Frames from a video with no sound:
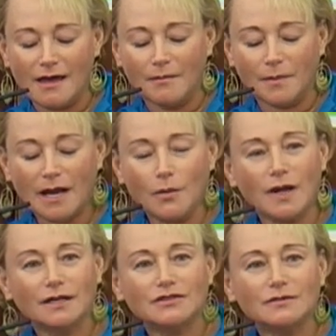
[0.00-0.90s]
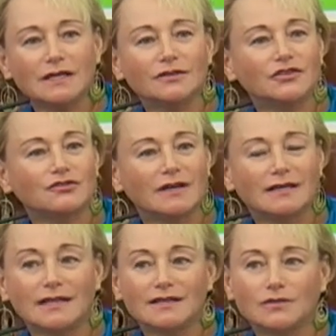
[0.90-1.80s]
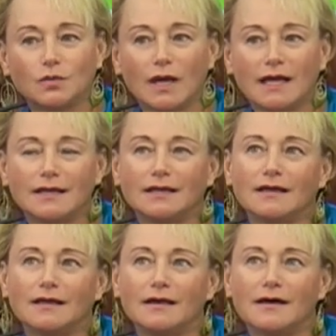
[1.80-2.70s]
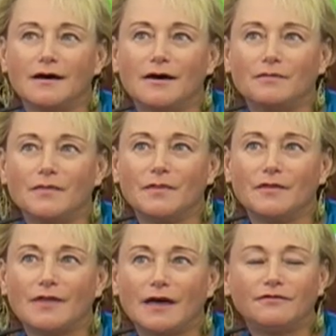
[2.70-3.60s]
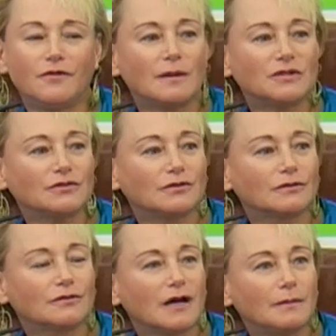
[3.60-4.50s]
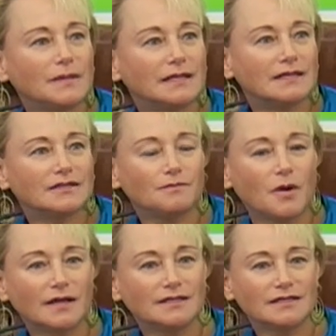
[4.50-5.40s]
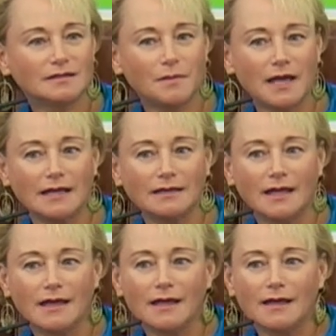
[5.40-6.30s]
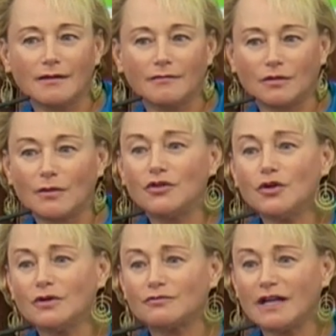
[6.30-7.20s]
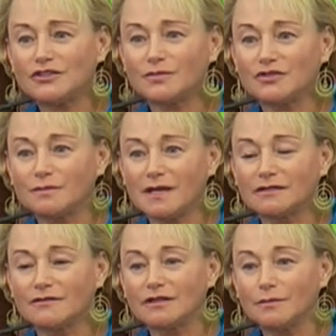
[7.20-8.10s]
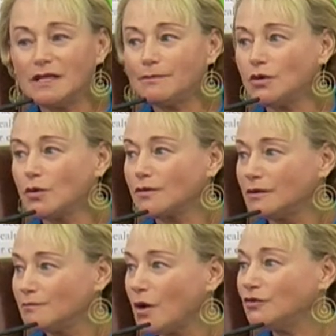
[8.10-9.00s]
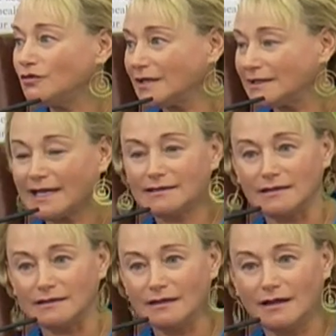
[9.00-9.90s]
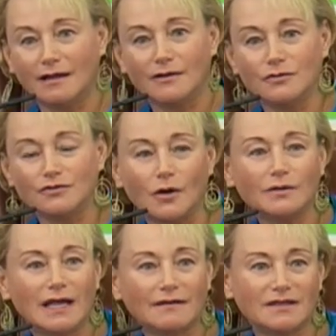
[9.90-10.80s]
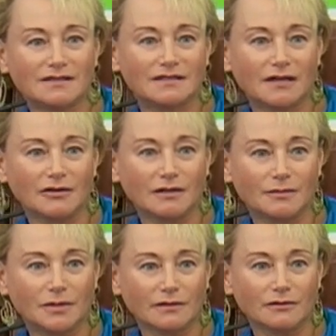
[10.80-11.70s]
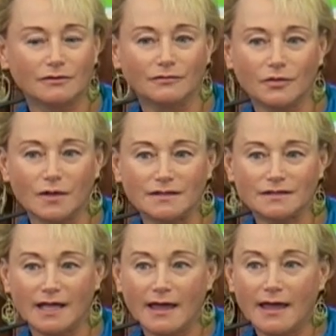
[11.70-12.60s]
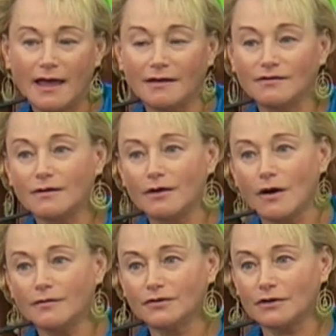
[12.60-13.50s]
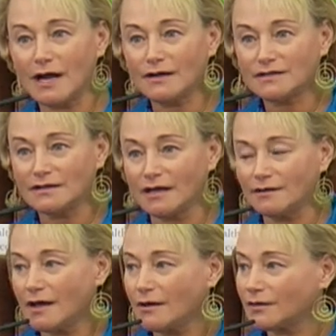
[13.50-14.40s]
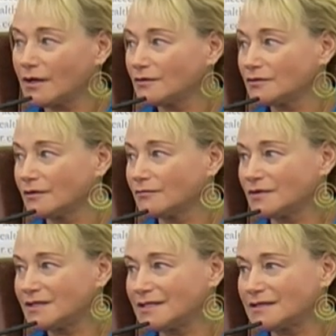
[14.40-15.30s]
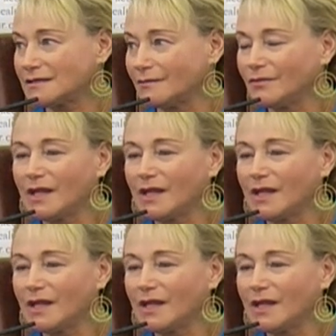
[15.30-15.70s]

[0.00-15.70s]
But I wanted to illustrate it as a way that pharmaceutical companies participate from a human rights perspective on the people who are the most neglected, who don't have necessarily a political voice, and very often are outside the healthcare delivery system.